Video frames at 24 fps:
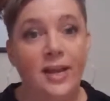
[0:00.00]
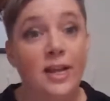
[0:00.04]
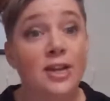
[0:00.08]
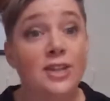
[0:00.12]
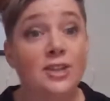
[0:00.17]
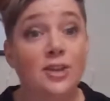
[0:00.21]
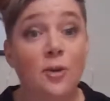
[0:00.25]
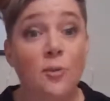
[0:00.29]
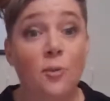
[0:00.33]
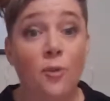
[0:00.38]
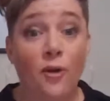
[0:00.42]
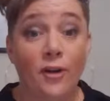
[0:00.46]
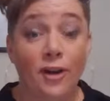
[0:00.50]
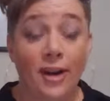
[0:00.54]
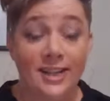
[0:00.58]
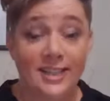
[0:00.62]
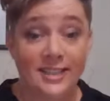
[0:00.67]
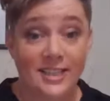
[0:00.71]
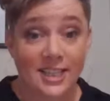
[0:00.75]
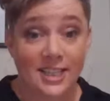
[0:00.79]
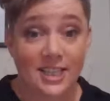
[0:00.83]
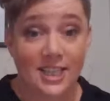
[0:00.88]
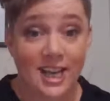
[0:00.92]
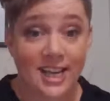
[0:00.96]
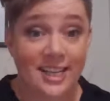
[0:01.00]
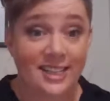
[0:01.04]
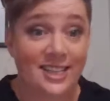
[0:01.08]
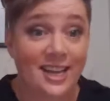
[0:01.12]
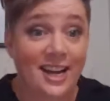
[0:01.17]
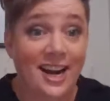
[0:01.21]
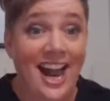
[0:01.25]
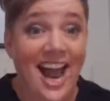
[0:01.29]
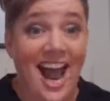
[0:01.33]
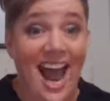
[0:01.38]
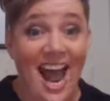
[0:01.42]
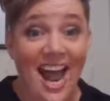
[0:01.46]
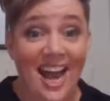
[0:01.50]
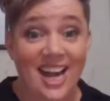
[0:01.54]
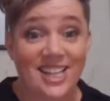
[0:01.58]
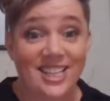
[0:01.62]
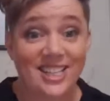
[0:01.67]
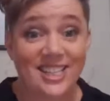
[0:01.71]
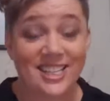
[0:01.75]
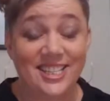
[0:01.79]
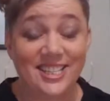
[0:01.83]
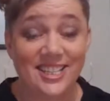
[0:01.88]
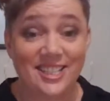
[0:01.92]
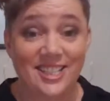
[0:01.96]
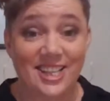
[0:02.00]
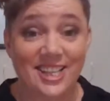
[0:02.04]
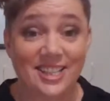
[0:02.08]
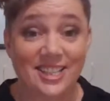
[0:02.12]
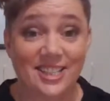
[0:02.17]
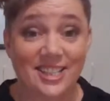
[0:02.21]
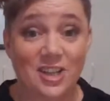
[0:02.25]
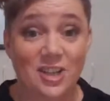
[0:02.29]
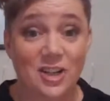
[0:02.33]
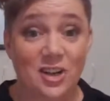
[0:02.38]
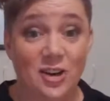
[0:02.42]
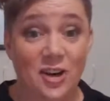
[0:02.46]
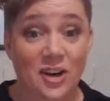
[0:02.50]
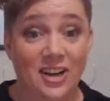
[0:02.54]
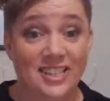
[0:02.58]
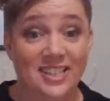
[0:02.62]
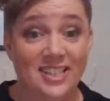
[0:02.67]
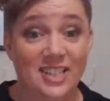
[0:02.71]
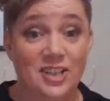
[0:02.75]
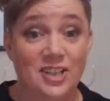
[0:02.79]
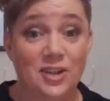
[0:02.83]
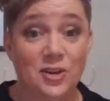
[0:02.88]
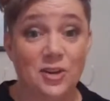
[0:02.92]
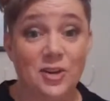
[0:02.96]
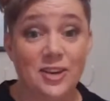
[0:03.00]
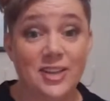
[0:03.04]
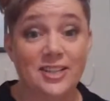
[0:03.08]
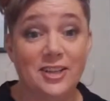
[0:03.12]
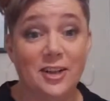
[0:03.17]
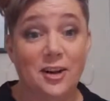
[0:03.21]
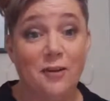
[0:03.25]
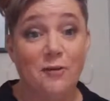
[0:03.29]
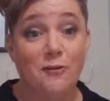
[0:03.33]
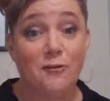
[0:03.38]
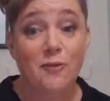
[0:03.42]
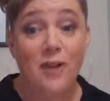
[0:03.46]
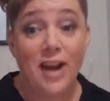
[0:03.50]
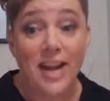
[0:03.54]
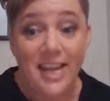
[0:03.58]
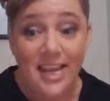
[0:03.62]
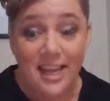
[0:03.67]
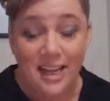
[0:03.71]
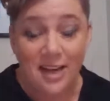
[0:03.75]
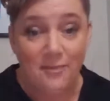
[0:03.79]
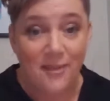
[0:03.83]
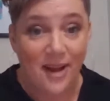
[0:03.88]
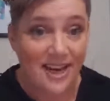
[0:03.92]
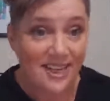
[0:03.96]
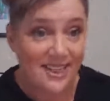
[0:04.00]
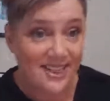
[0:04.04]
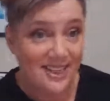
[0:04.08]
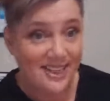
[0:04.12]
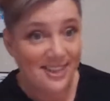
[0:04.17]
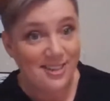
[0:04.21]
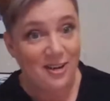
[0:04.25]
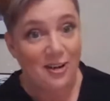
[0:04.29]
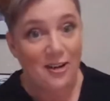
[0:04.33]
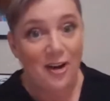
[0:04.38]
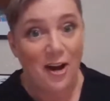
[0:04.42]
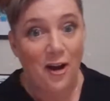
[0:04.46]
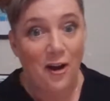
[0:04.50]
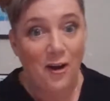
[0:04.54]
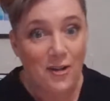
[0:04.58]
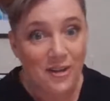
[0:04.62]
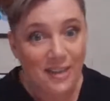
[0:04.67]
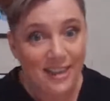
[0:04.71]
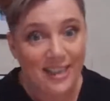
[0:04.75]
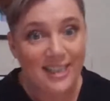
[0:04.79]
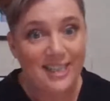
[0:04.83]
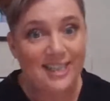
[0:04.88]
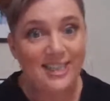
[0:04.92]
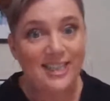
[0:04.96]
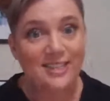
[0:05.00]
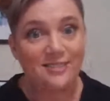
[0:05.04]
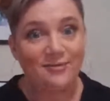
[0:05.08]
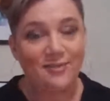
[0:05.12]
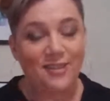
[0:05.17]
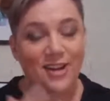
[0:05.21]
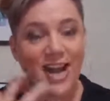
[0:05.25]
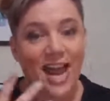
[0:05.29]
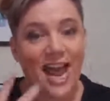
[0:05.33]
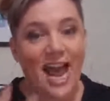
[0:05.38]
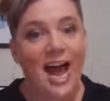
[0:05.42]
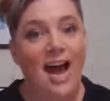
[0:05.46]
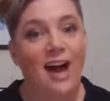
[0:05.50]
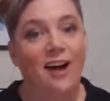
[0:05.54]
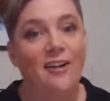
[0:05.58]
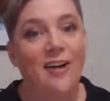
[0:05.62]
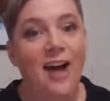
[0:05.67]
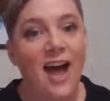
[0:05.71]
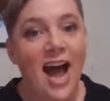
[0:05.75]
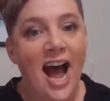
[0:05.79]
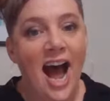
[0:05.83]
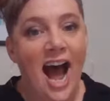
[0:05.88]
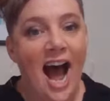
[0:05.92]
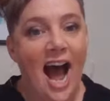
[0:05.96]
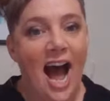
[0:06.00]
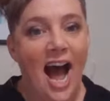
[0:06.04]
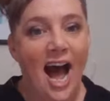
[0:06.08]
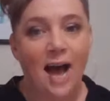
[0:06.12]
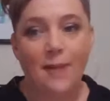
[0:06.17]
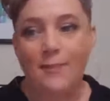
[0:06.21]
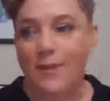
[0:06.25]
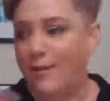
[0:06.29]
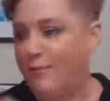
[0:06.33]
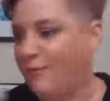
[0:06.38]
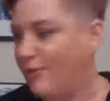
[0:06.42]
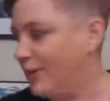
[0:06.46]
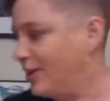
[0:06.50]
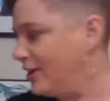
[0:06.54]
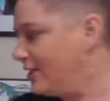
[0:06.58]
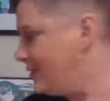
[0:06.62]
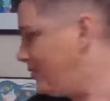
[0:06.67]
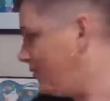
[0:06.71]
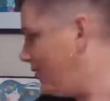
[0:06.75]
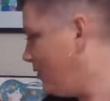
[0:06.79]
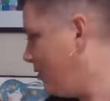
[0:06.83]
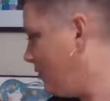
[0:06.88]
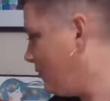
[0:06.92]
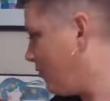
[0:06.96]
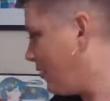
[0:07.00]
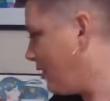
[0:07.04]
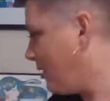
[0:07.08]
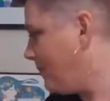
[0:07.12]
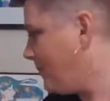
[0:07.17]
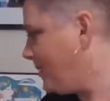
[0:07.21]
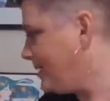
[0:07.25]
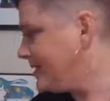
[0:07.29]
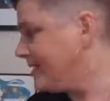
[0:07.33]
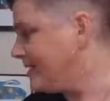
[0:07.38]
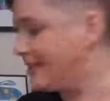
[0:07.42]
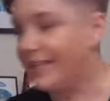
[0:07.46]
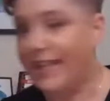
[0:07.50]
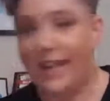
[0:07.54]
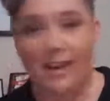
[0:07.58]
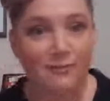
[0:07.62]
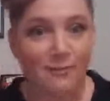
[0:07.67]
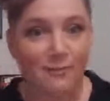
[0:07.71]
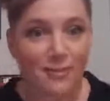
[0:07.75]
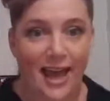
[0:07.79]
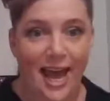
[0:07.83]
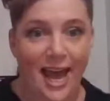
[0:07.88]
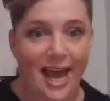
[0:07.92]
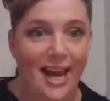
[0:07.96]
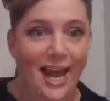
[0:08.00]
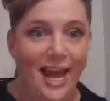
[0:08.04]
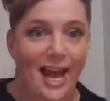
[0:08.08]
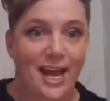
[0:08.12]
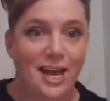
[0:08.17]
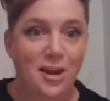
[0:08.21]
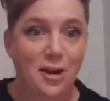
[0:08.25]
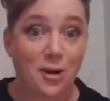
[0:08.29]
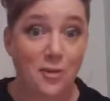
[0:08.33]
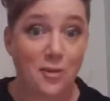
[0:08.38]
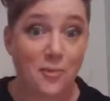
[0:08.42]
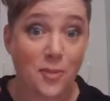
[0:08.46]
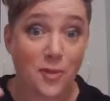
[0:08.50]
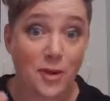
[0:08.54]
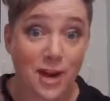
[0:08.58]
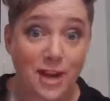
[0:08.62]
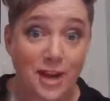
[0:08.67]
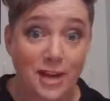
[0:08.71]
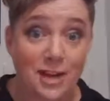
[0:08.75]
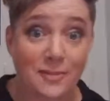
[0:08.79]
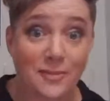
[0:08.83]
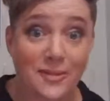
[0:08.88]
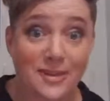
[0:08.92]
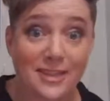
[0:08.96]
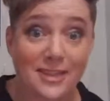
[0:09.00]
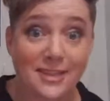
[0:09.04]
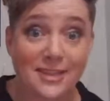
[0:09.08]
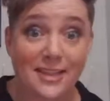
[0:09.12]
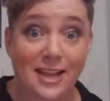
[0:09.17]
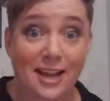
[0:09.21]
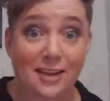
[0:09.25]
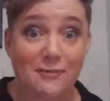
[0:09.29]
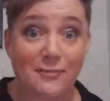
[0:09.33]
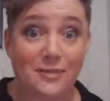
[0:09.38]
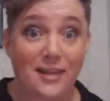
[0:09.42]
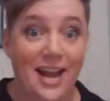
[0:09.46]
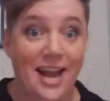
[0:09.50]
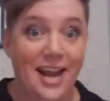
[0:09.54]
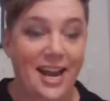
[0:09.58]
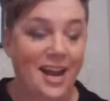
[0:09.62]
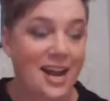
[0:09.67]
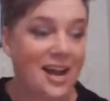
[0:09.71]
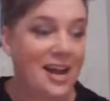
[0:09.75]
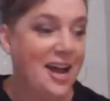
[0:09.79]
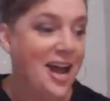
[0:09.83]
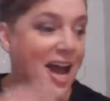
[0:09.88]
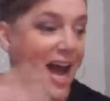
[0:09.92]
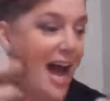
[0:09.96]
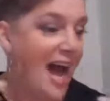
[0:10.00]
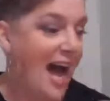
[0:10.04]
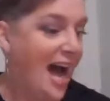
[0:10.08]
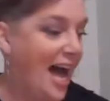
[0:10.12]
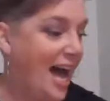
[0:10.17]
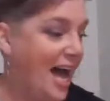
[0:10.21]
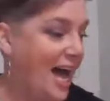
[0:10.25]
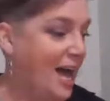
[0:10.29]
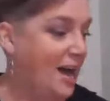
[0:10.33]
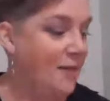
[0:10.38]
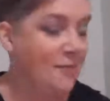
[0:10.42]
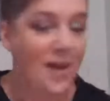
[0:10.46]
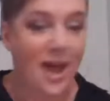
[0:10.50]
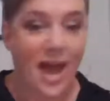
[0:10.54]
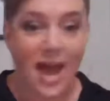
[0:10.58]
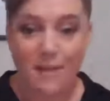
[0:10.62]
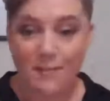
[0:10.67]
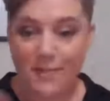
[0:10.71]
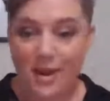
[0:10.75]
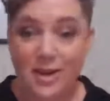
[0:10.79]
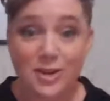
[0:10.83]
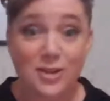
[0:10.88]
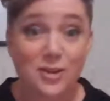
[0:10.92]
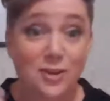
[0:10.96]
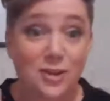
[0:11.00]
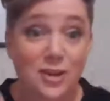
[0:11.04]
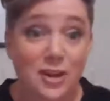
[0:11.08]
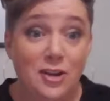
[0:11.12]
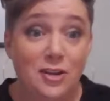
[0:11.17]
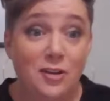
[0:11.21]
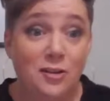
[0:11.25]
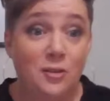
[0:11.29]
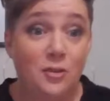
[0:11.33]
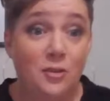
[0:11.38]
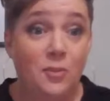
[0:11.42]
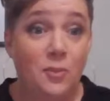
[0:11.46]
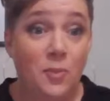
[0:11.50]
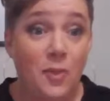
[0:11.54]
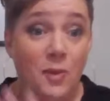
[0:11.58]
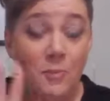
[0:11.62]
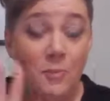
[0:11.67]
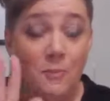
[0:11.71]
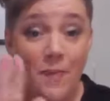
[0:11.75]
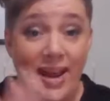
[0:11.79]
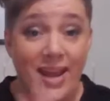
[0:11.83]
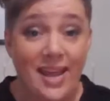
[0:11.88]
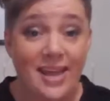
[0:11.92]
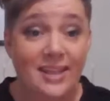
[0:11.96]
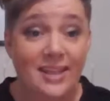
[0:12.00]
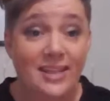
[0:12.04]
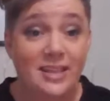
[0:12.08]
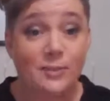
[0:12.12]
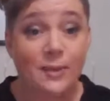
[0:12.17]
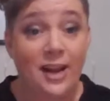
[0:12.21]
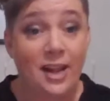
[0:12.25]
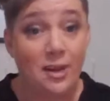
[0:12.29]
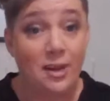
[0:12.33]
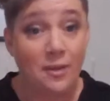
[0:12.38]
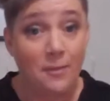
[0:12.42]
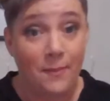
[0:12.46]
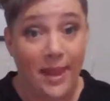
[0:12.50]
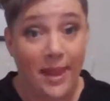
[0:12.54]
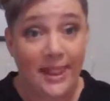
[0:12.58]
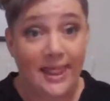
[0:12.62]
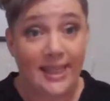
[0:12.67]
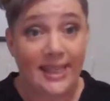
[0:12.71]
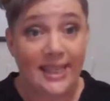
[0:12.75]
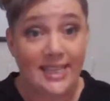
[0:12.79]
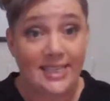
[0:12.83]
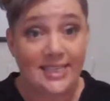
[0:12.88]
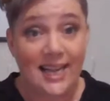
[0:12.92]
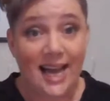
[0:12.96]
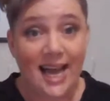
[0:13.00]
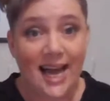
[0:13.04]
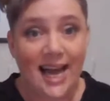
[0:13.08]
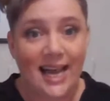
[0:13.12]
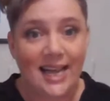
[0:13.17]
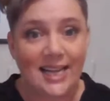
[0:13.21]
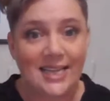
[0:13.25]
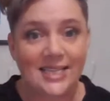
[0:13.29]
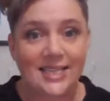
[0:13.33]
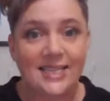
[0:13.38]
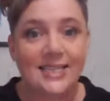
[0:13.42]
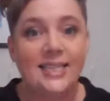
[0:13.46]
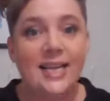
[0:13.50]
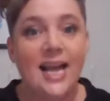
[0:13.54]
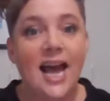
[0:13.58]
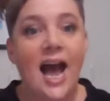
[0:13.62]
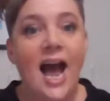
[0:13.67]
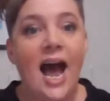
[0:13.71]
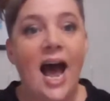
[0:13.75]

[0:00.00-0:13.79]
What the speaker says: So what I suggest, and I actually suggest to you guys to do this on a regular basis, not only just for now, and for those of you who've got a business life planner, put it in your business life planner, and make sure that you're making this one of your monthly tasks.